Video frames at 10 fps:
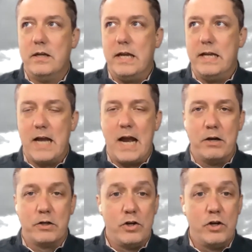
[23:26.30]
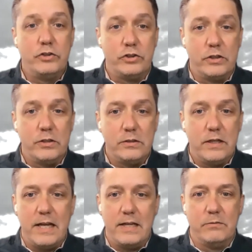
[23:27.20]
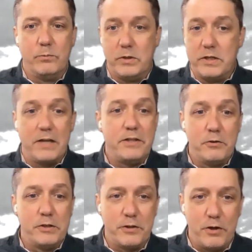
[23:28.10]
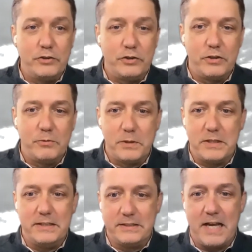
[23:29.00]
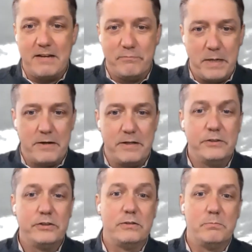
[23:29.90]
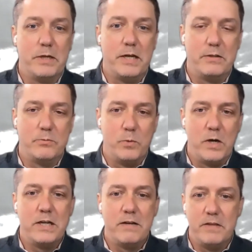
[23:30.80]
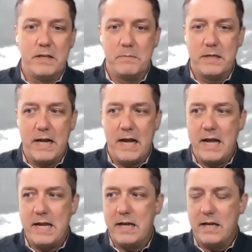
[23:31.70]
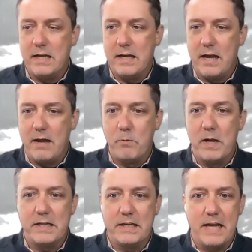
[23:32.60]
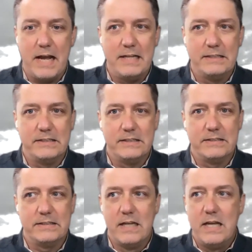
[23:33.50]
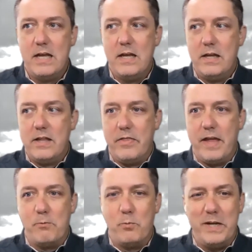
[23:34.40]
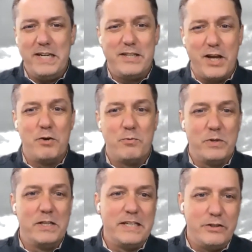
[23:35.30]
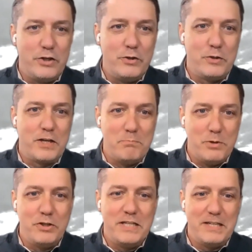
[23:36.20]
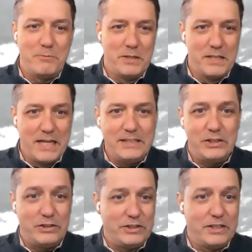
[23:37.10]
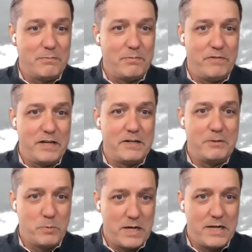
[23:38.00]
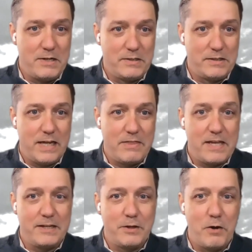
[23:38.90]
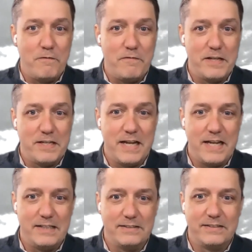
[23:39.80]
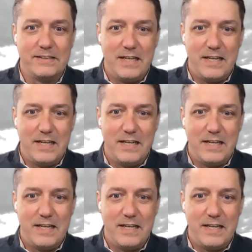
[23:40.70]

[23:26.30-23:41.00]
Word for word: in our culture, and we're not the only culture with these kind of barriers, but one of them that I recognized is that we don't really do community and relationship very well. I think COVID has